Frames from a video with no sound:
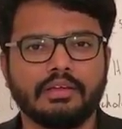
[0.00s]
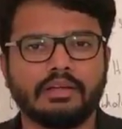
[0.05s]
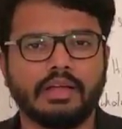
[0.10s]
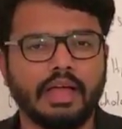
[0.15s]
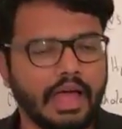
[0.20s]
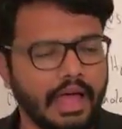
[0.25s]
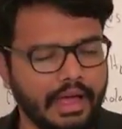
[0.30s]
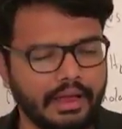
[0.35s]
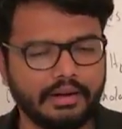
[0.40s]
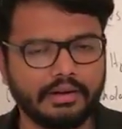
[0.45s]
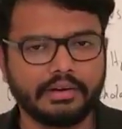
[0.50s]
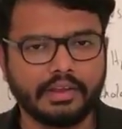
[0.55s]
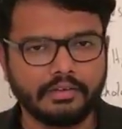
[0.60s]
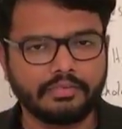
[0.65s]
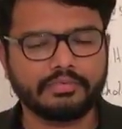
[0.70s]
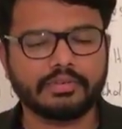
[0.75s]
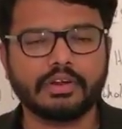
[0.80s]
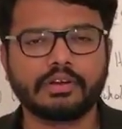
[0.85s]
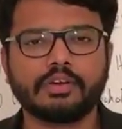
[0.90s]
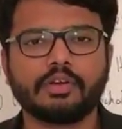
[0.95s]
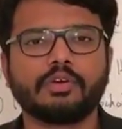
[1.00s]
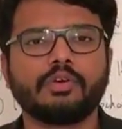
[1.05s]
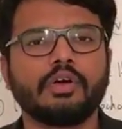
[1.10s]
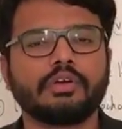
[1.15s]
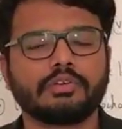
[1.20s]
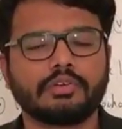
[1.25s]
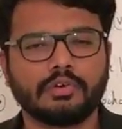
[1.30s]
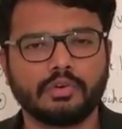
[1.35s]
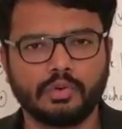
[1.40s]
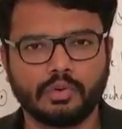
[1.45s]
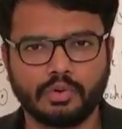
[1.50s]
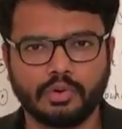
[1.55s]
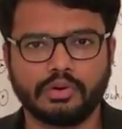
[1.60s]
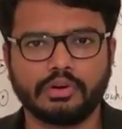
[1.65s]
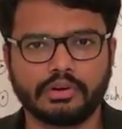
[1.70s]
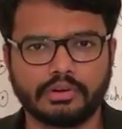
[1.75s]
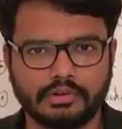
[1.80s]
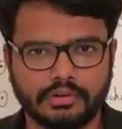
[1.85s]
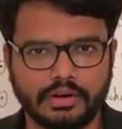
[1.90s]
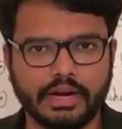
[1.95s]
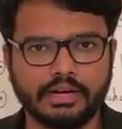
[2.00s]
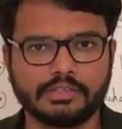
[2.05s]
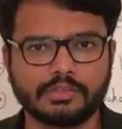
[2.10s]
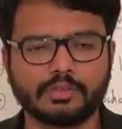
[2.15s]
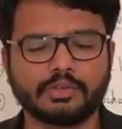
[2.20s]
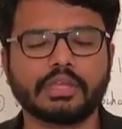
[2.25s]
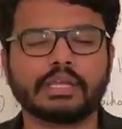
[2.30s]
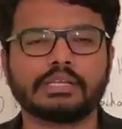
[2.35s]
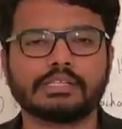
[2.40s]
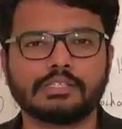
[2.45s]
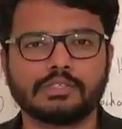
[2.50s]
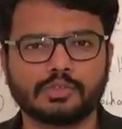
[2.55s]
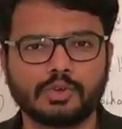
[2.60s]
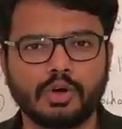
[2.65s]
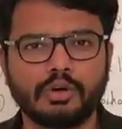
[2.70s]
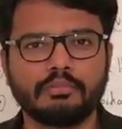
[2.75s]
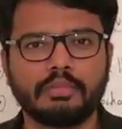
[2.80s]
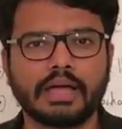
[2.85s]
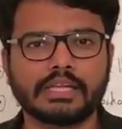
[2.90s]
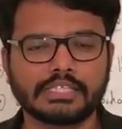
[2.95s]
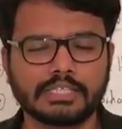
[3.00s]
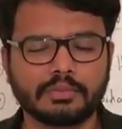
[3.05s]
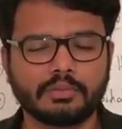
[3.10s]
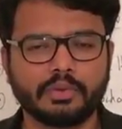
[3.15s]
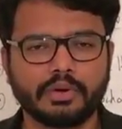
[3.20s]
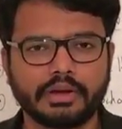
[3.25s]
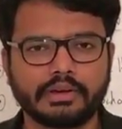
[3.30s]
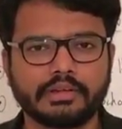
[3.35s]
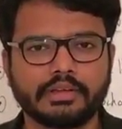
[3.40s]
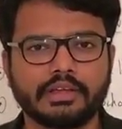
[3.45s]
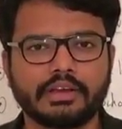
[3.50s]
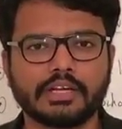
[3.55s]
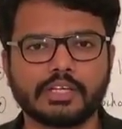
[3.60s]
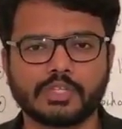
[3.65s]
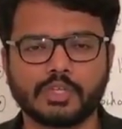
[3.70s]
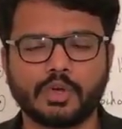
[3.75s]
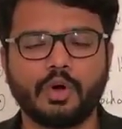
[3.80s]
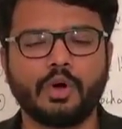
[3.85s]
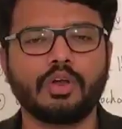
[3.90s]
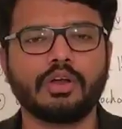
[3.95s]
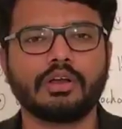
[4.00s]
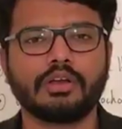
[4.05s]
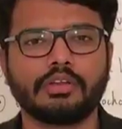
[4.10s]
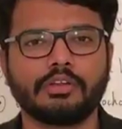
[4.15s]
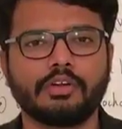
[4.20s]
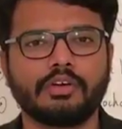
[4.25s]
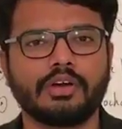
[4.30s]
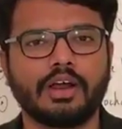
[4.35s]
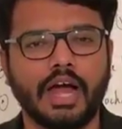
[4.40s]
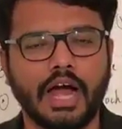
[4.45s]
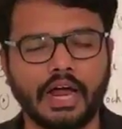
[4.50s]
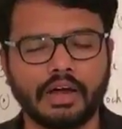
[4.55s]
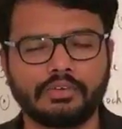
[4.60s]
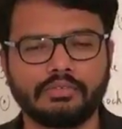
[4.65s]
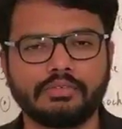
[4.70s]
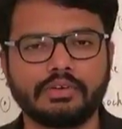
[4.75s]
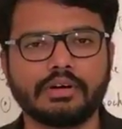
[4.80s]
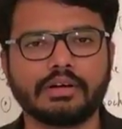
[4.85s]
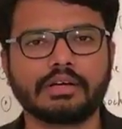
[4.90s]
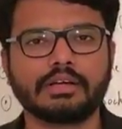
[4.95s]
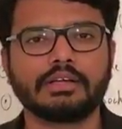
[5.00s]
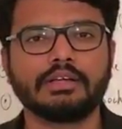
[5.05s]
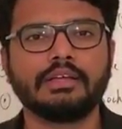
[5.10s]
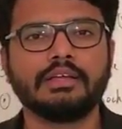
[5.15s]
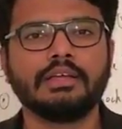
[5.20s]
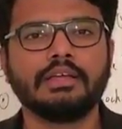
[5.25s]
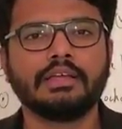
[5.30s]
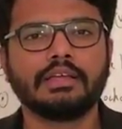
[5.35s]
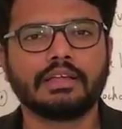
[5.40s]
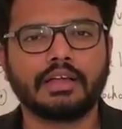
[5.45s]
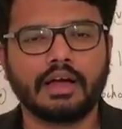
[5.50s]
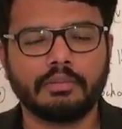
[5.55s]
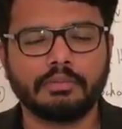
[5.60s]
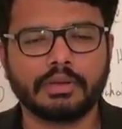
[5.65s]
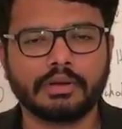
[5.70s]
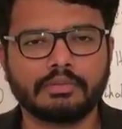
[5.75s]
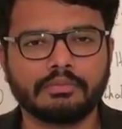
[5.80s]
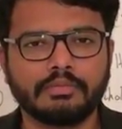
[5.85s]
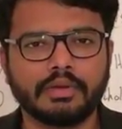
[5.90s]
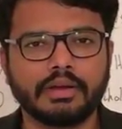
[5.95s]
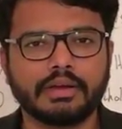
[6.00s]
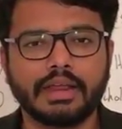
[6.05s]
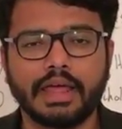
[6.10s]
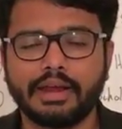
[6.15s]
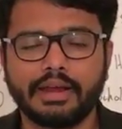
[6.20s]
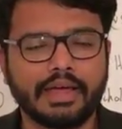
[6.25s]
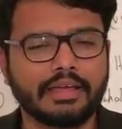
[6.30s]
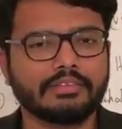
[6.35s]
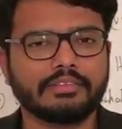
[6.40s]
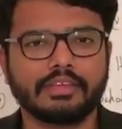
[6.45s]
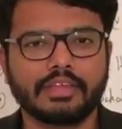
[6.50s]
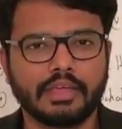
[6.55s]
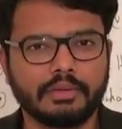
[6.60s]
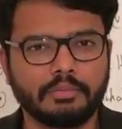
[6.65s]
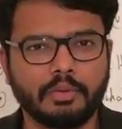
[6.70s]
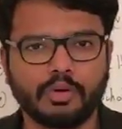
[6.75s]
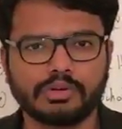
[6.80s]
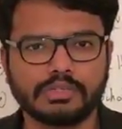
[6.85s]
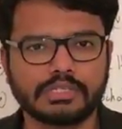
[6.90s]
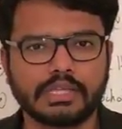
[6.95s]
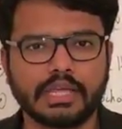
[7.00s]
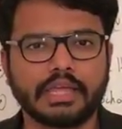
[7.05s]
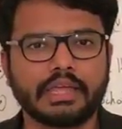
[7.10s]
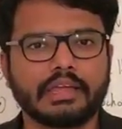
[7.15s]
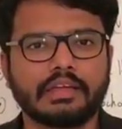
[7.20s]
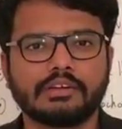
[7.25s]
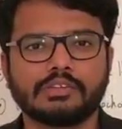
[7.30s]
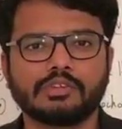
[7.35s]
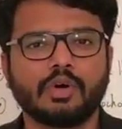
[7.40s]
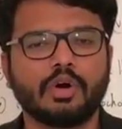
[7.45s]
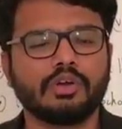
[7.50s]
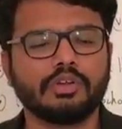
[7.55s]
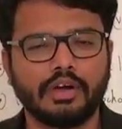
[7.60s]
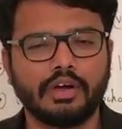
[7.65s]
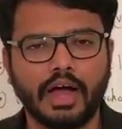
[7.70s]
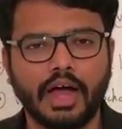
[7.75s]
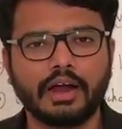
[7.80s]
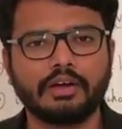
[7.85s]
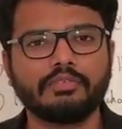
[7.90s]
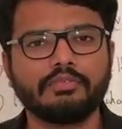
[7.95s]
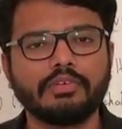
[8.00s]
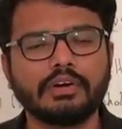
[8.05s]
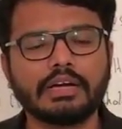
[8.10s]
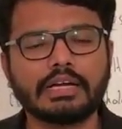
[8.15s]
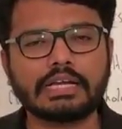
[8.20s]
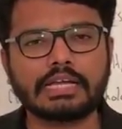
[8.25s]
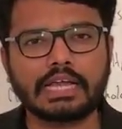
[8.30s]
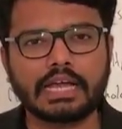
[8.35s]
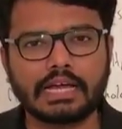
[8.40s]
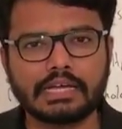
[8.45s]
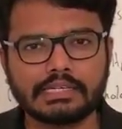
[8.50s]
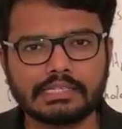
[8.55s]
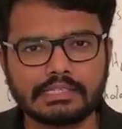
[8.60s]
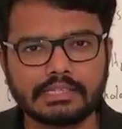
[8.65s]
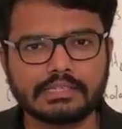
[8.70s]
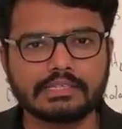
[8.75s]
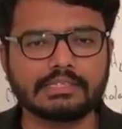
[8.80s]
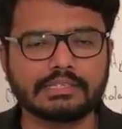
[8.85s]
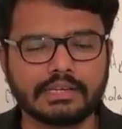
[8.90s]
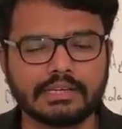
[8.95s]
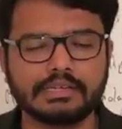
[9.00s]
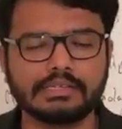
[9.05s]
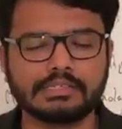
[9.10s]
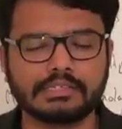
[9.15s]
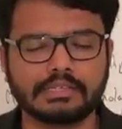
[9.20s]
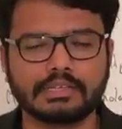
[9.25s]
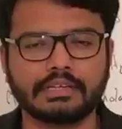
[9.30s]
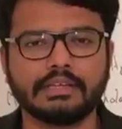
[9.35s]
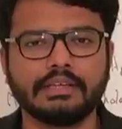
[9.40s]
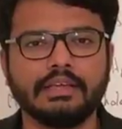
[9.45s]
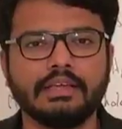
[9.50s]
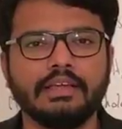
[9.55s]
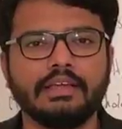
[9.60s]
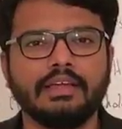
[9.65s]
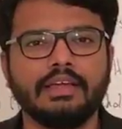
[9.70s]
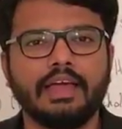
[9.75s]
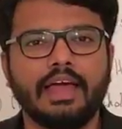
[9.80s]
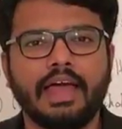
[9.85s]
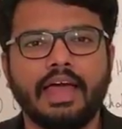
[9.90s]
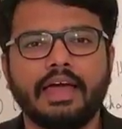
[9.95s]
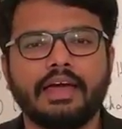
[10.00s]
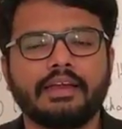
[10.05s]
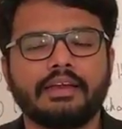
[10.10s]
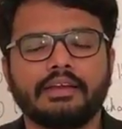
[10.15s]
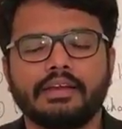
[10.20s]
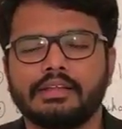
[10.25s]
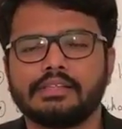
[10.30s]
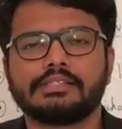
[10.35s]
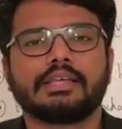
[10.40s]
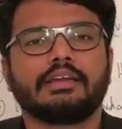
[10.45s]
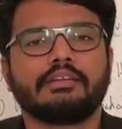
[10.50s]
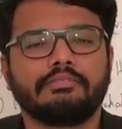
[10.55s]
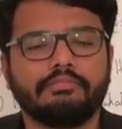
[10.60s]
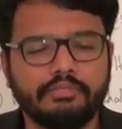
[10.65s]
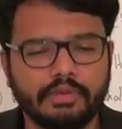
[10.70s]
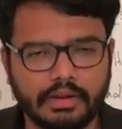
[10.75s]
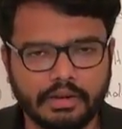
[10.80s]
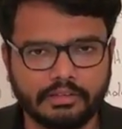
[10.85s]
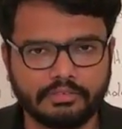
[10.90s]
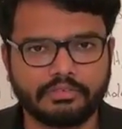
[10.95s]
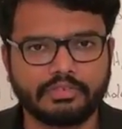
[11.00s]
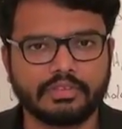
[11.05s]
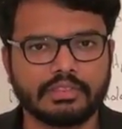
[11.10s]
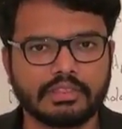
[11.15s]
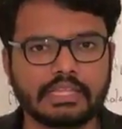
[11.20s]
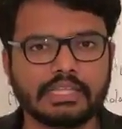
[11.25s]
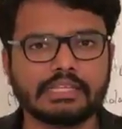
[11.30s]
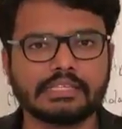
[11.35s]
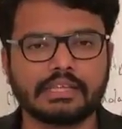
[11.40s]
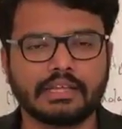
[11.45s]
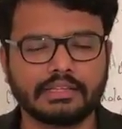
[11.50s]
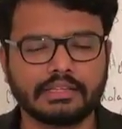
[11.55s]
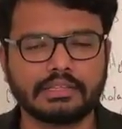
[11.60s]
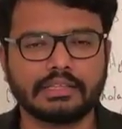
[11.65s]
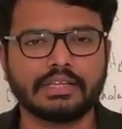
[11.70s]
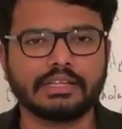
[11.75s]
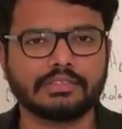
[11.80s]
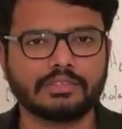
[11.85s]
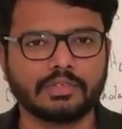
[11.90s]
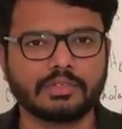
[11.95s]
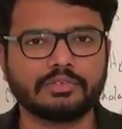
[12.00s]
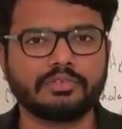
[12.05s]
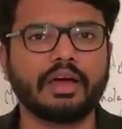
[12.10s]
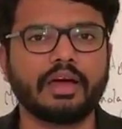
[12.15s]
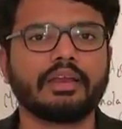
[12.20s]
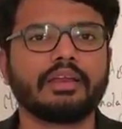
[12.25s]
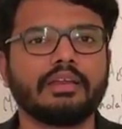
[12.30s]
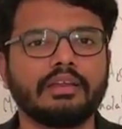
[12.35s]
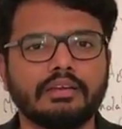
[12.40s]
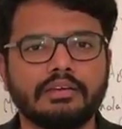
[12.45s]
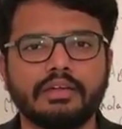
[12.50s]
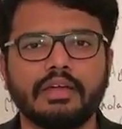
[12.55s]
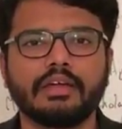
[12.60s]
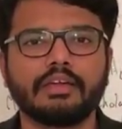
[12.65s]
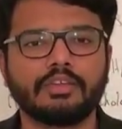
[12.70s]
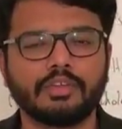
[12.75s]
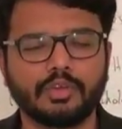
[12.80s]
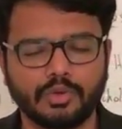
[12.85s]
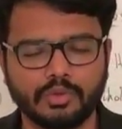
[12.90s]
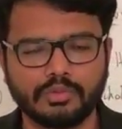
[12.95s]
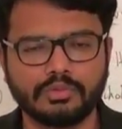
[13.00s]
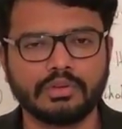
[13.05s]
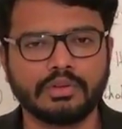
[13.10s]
and definitely you're going to do good, right? So there is no magic bullet here. It's all your hard work, commitment, and as I keep on saying, it's all your hard work, consistency, and self-belief. These are the things which finally take you